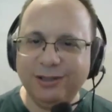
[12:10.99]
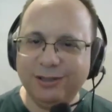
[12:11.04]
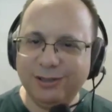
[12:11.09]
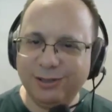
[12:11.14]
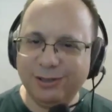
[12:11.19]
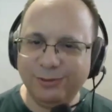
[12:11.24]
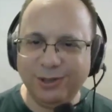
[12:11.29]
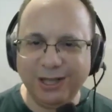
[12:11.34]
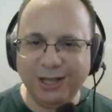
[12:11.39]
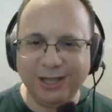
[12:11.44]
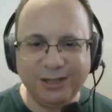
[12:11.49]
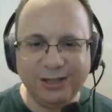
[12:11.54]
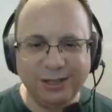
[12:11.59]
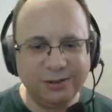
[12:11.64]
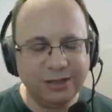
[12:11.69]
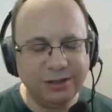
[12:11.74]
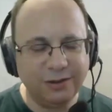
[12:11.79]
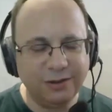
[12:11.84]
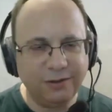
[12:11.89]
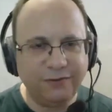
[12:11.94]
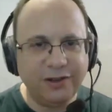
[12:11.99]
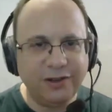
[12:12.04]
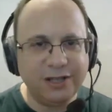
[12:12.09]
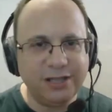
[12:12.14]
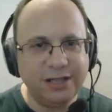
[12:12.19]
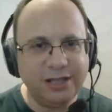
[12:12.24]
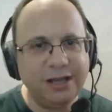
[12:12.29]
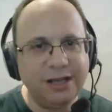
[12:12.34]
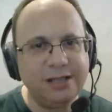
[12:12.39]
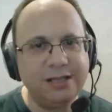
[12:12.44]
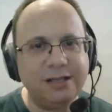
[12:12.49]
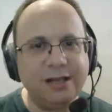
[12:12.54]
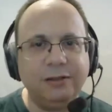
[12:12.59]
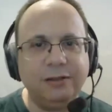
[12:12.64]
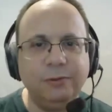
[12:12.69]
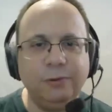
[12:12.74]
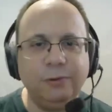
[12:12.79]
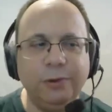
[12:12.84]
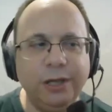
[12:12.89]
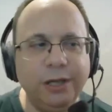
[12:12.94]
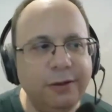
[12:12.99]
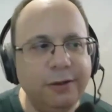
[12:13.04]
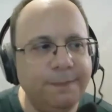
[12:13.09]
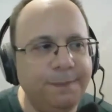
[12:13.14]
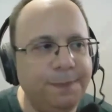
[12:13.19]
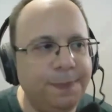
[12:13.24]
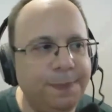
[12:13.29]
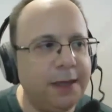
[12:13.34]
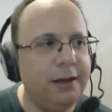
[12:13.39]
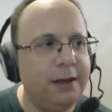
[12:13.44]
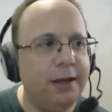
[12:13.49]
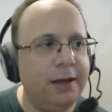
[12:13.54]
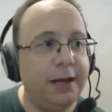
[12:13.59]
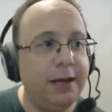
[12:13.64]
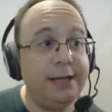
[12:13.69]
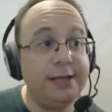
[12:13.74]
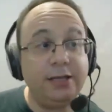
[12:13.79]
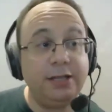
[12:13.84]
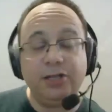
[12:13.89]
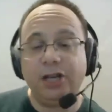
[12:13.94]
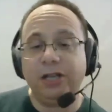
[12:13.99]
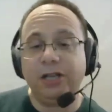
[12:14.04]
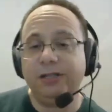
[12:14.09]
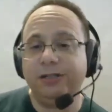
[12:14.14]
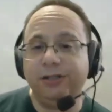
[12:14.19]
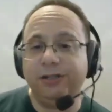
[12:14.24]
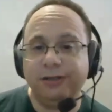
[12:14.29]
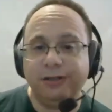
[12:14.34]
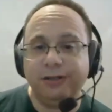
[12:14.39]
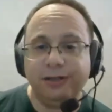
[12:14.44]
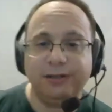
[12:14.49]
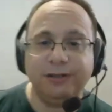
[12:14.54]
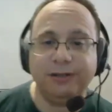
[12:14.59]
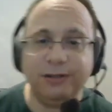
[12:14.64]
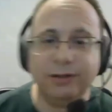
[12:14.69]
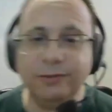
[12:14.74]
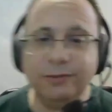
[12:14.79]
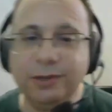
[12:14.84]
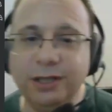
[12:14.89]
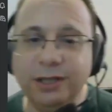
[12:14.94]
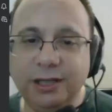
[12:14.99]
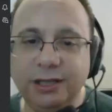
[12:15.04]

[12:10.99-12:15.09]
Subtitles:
So let's go. So the first thing I started with is suggestions. So